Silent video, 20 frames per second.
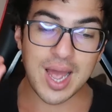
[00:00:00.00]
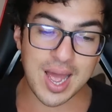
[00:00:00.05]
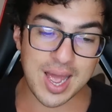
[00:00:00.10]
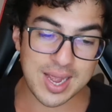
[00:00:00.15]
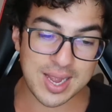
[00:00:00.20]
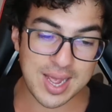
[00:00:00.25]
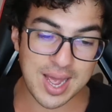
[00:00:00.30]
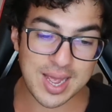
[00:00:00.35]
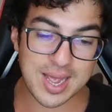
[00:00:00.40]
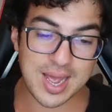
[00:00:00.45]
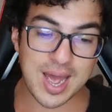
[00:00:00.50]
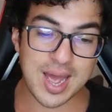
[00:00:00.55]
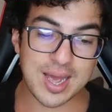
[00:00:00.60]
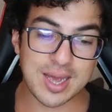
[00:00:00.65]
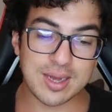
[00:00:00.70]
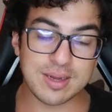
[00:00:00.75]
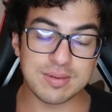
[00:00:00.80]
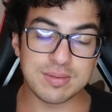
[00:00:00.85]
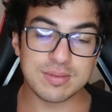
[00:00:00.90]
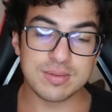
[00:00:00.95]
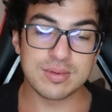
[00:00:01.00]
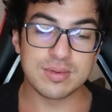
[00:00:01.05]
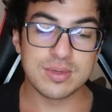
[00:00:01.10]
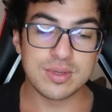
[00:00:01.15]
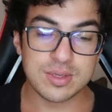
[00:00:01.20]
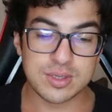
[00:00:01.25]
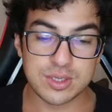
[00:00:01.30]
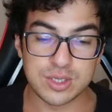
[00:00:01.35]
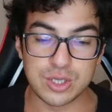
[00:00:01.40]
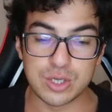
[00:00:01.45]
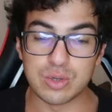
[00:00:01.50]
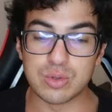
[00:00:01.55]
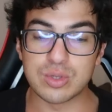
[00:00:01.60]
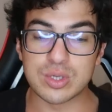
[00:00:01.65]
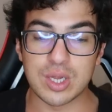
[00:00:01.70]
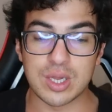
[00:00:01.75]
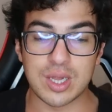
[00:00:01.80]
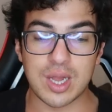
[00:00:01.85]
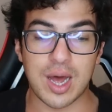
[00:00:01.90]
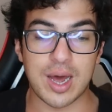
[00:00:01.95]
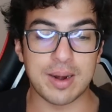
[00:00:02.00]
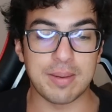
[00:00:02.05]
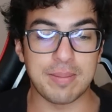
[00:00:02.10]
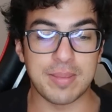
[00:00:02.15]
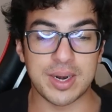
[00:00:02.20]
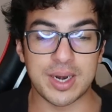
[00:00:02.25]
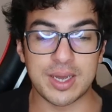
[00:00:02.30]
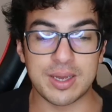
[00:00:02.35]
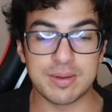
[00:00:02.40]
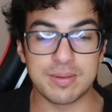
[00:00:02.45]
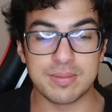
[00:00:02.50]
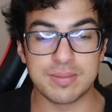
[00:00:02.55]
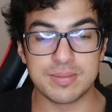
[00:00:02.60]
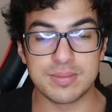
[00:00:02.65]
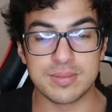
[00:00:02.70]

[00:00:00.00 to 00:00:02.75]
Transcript: aka use a lot of money.